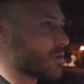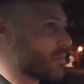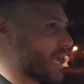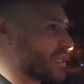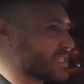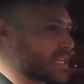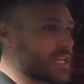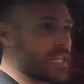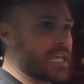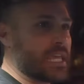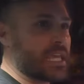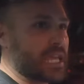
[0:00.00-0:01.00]
So
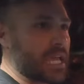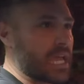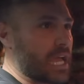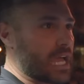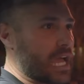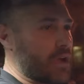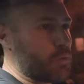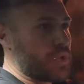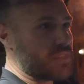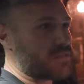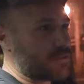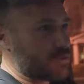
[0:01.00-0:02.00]
basically, I
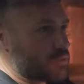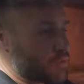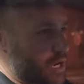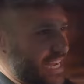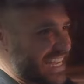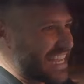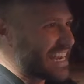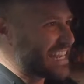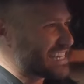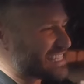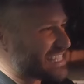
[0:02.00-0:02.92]
went through a hitting